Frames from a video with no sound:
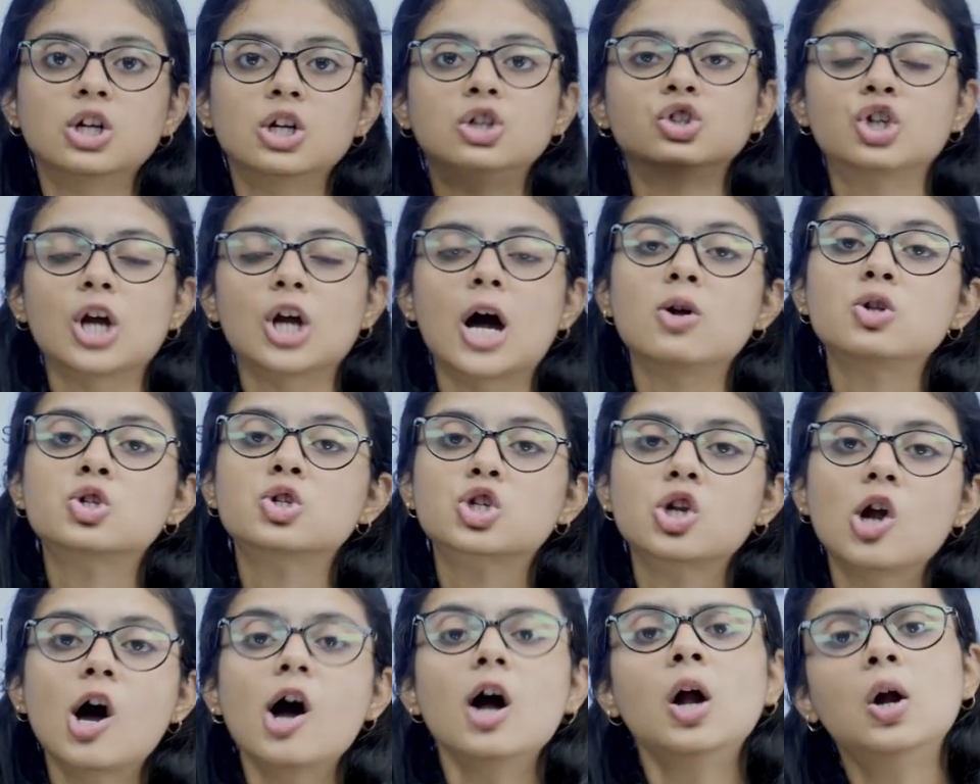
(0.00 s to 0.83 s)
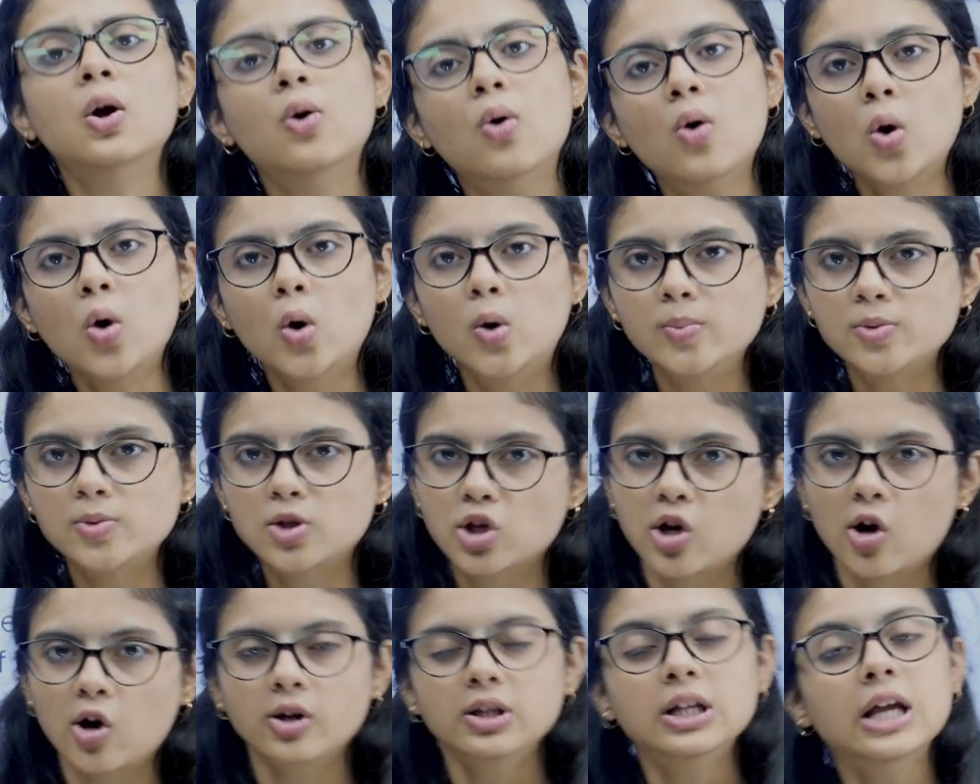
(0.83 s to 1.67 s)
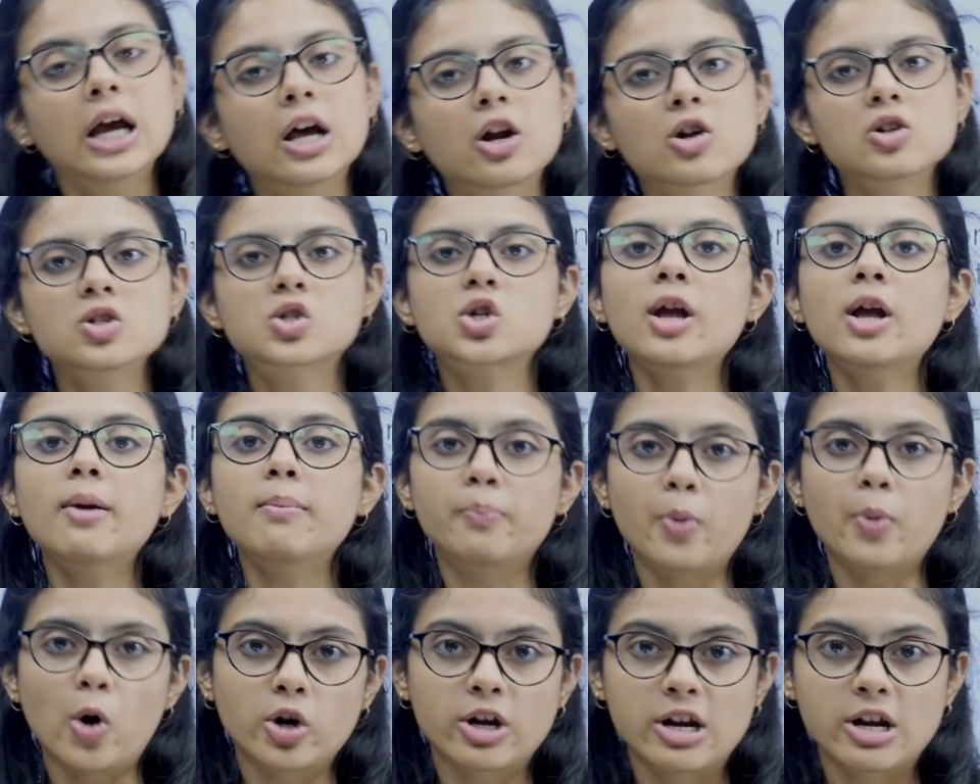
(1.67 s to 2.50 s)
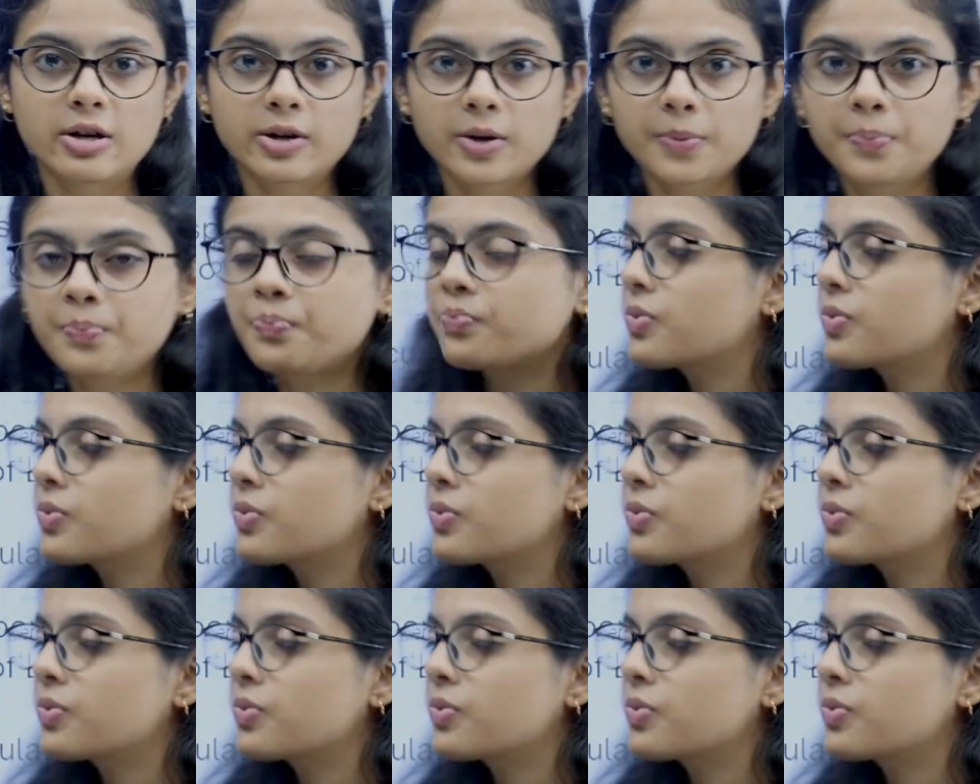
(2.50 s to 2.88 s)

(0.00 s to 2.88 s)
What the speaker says: Joule's law, Ohm's law. They are also important.